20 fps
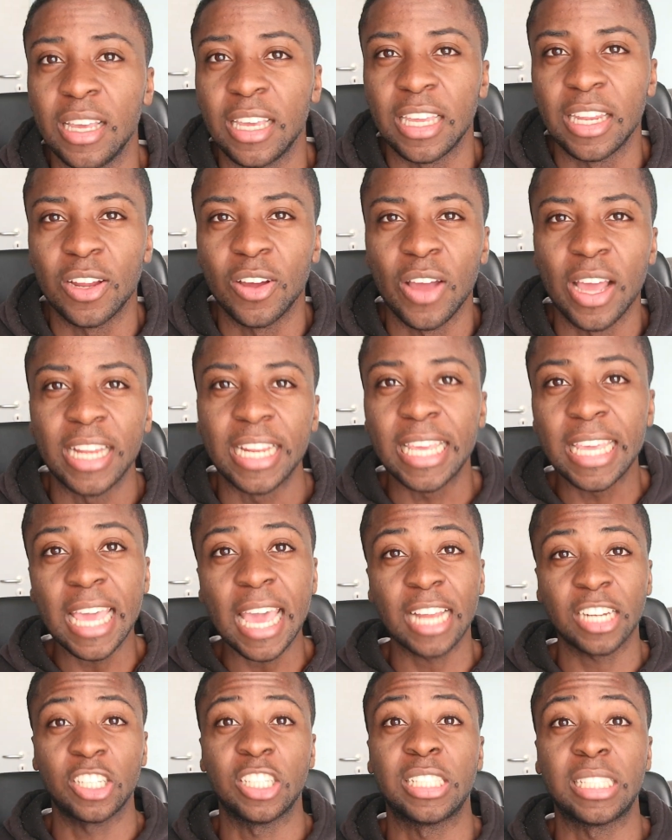and he
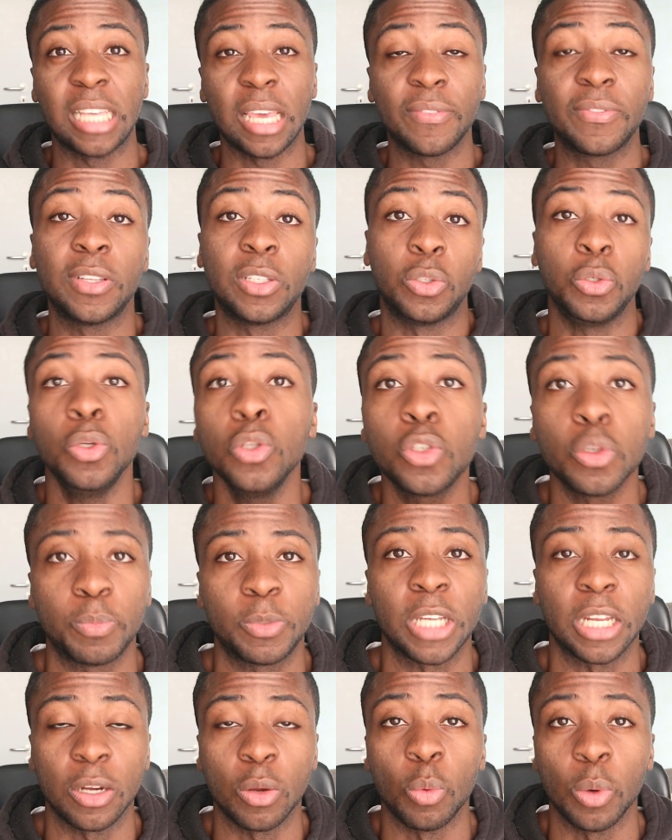actually saved his YouTube
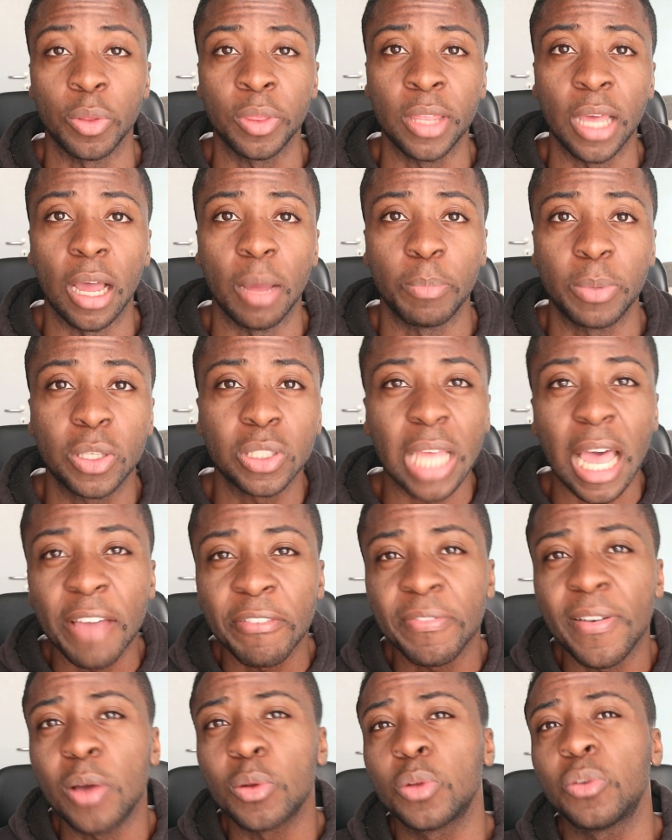channel with that because I
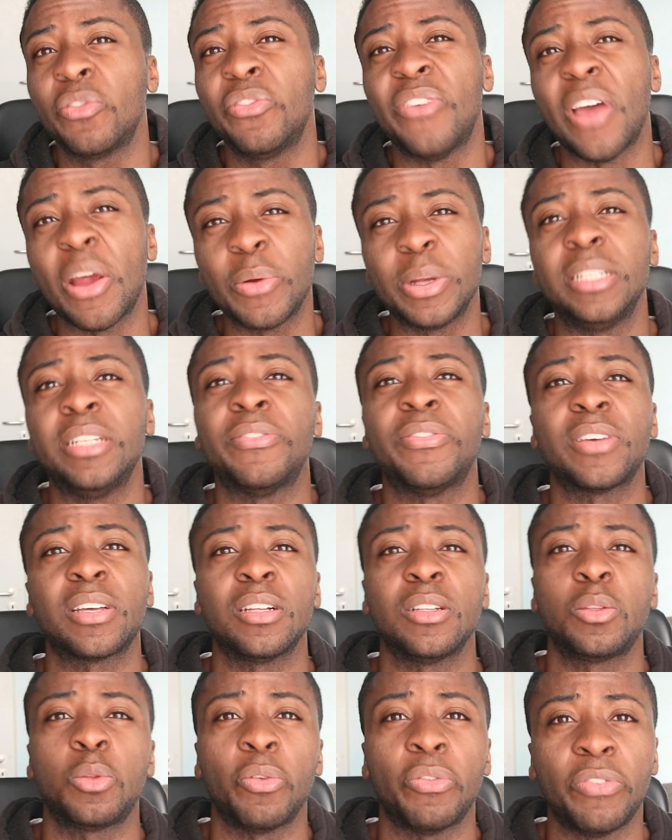found it very
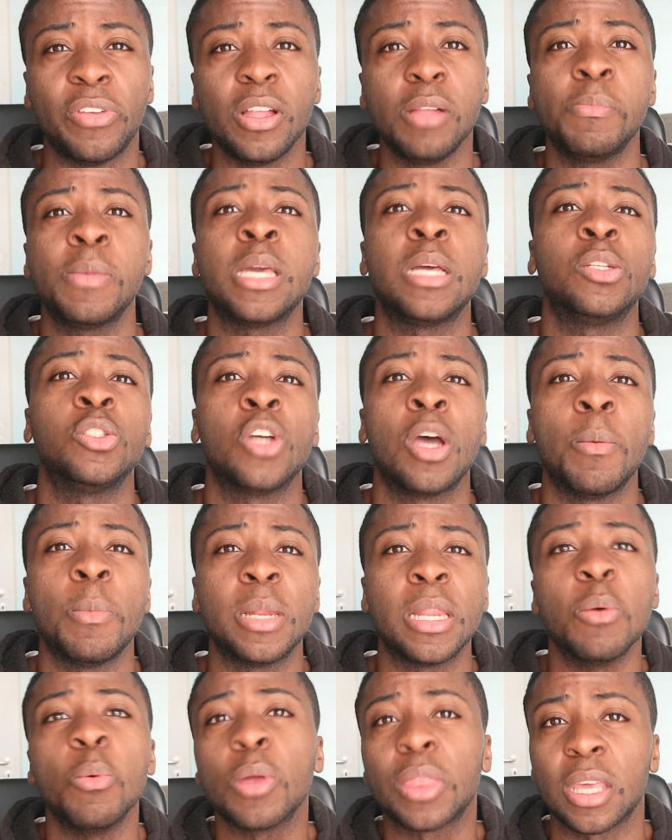difficult to film here in
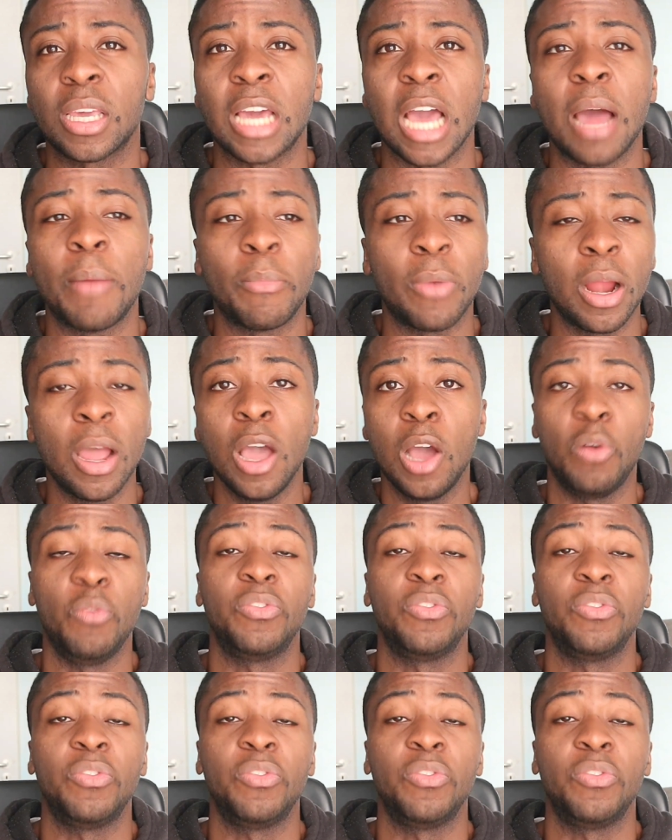Germany with a camera,